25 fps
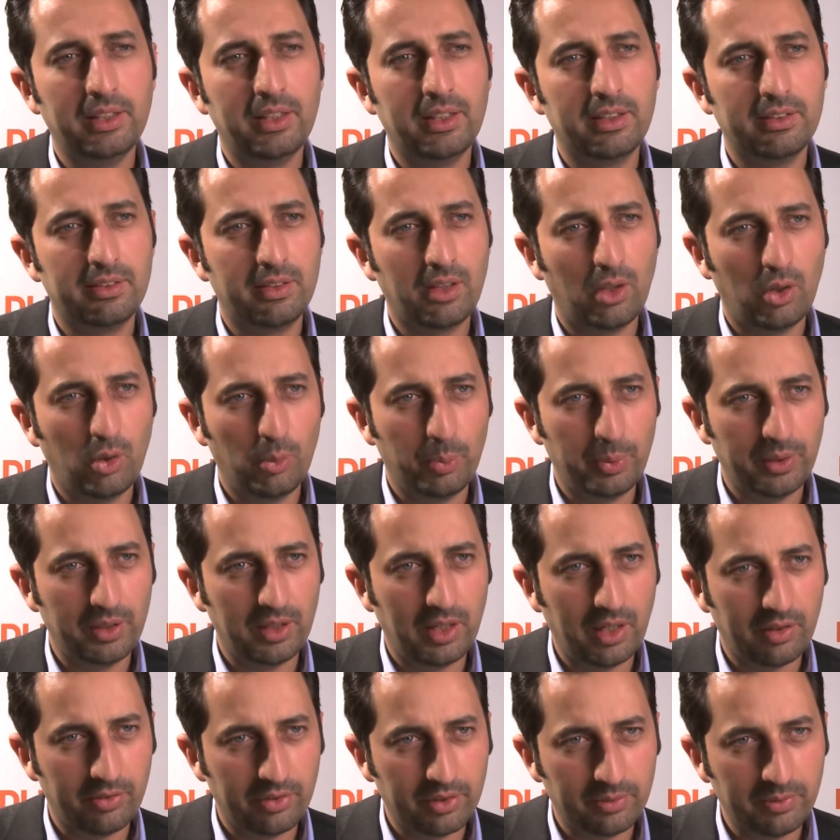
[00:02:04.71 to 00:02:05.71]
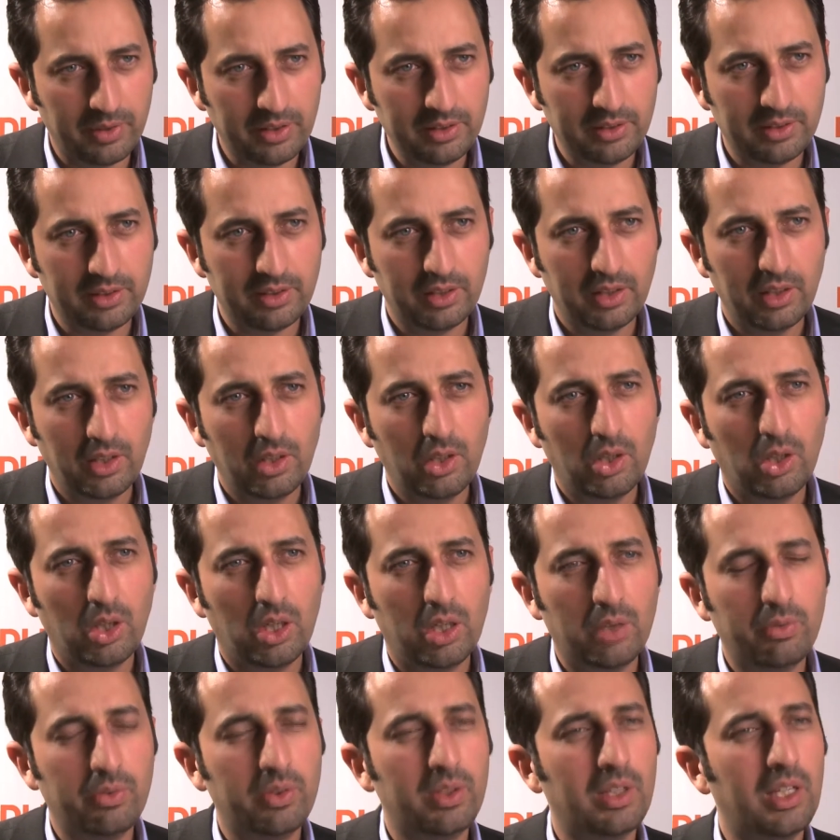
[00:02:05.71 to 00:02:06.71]
There is the open government.
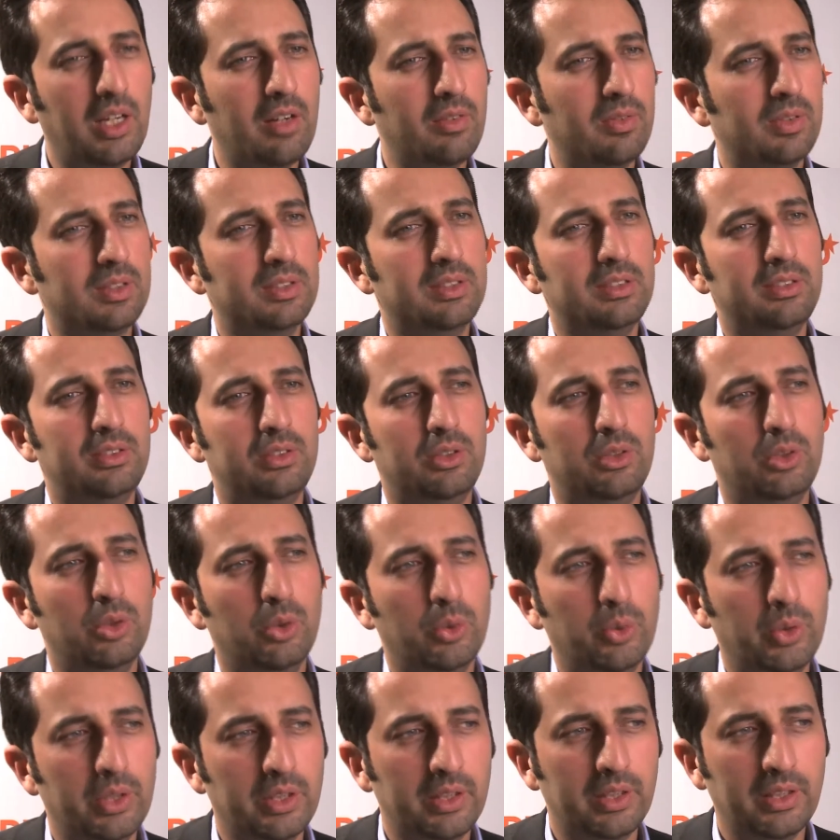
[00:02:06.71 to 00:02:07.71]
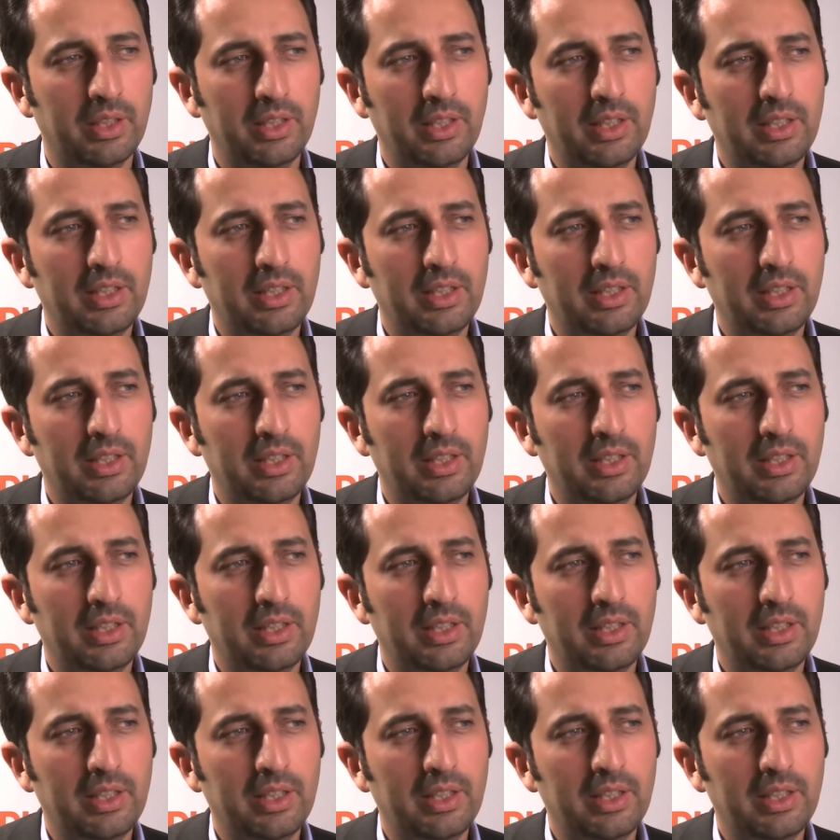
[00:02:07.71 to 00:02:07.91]
Open government is to do with